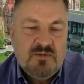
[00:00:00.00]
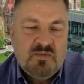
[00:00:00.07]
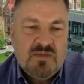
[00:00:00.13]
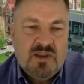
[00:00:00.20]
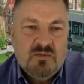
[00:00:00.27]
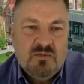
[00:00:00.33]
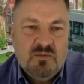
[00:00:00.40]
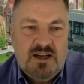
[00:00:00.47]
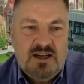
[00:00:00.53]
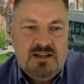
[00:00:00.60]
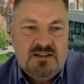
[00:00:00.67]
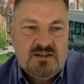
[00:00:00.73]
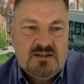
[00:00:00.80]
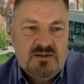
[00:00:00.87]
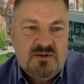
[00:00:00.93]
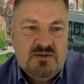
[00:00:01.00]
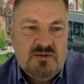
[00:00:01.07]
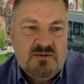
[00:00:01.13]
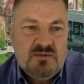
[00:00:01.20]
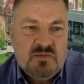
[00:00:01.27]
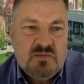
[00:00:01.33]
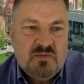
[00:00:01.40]
We need
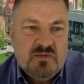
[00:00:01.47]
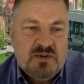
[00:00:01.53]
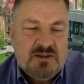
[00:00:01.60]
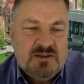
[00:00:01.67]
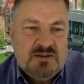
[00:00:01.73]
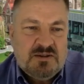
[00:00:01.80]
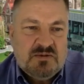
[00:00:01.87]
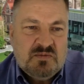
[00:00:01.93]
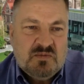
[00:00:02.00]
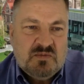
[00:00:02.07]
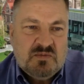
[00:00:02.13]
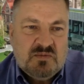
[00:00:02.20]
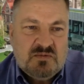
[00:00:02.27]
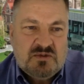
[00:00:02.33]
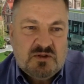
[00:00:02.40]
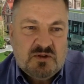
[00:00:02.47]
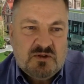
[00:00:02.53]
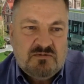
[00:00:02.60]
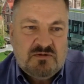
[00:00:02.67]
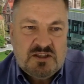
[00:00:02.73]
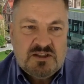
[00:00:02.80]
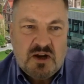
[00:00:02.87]
to sort
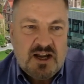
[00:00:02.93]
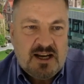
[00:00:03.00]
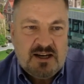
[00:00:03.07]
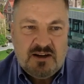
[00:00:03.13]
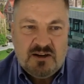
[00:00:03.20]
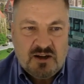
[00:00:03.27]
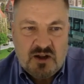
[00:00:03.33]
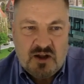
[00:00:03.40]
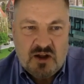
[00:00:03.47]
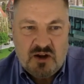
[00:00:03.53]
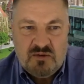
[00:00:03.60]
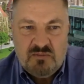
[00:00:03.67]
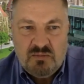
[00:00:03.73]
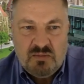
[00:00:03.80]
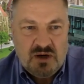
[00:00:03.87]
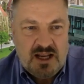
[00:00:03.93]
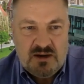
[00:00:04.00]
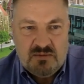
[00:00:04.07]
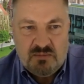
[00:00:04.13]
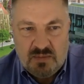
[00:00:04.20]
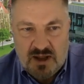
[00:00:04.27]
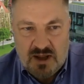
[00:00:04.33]
of design a
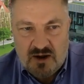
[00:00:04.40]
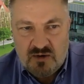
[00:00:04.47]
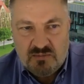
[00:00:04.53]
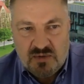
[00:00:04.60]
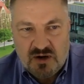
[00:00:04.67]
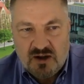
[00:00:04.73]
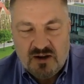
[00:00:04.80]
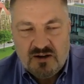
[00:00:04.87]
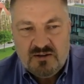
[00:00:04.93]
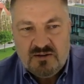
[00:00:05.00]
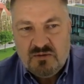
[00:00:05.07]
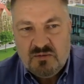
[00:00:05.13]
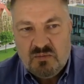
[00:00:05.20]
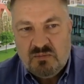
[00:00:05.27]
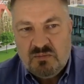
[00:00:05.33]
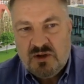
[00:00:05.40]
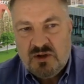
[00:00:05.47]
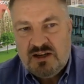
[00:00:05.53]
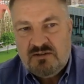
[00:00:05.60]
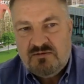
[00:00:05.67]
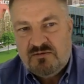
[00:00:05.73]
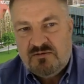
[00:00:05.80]
complete power plant, but
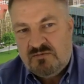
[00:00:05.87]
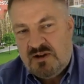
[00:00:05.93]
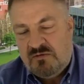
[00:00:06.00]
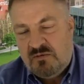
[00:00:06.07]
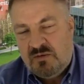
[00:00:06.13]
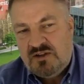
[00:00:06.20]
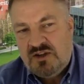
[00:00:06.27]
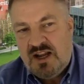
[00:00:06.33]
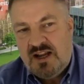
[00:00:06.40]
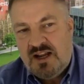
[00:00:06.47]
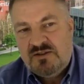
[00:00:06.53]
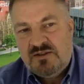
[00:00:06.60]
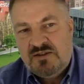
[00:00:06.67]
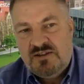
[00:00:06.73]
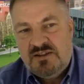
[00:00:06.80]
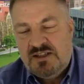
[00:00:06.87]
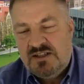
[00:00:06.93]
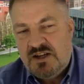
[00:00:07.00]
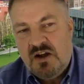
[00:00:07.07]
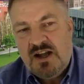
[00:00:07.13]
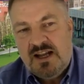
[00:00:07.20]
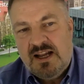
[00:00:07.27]
if we change the
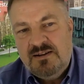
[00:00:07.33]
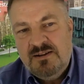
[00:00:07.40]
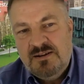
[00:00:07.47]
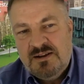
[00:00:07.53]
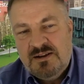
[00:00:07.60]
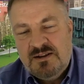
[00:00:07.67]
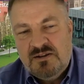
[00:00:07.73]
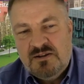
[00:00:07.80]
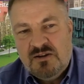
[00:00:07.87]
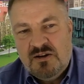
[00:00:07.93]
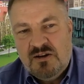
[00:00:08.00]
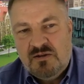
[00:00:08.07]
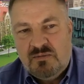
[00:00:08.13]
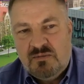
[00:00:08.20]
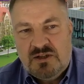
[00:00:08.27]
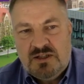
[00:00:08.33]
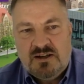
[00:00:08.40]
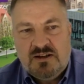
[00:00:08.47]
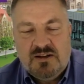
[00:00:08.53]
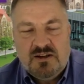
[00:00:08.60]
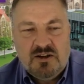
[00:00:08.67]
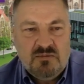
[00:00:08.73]
design of a
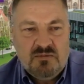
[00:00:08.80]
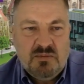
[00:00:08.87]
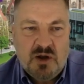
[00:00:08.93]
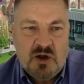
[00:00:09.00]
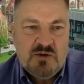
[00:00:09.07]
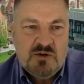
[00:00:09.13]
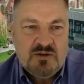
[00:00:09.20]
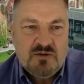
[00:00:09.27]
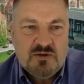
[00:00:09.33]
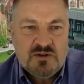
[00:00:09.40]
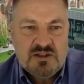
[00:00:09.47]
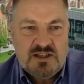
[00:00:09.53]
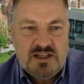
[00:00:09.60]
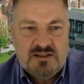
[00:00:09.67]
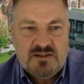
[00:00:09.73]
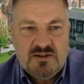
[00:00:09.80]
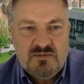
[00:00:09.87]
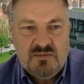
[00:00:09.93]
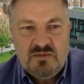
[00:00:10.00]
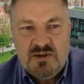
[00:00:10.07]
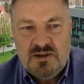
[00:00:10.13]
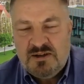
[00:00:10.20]
particular component or
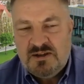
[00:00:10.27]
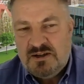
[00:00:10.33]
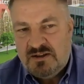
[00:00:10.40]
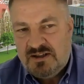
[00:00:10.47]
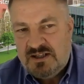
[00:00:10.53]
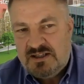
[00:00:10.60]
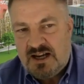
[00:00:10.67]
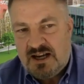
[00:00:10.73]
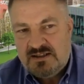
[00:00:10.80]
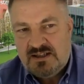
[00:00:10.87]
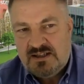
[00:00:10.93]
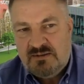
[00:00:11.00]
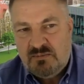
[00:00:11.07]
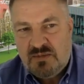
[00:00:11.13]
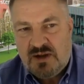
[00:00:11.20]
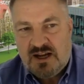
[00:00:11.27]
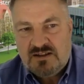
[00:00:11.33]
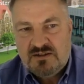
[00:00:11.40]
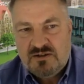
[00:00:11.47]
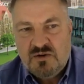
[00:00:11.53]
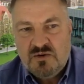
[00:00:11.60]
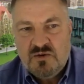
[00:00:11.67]
system, this has an
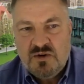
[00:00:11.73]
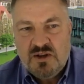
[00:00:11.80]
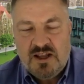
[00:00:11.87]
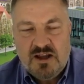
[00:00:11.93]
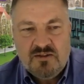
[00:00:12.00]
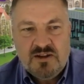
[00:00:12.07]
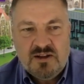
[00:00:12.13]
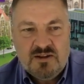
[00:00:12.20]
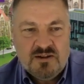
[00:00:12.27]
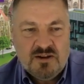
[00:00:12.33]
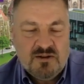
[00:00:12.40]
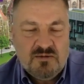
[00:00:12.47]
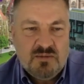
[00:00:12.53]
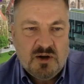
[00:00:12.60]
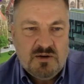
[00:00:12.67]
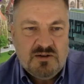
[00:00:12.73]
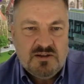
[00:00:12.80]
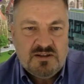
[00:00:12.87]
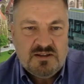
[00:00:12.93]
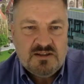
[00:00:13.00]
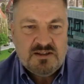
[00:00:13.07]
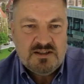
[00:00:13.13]
impact on all the other
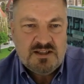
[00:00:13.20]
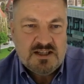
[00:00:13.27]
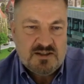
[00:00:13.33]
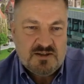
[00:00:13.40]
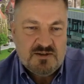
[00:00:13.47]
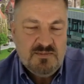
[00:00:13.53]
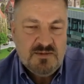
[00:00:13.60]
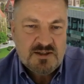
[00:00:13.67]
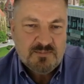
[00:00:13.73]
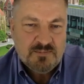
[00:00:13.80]
components and systems.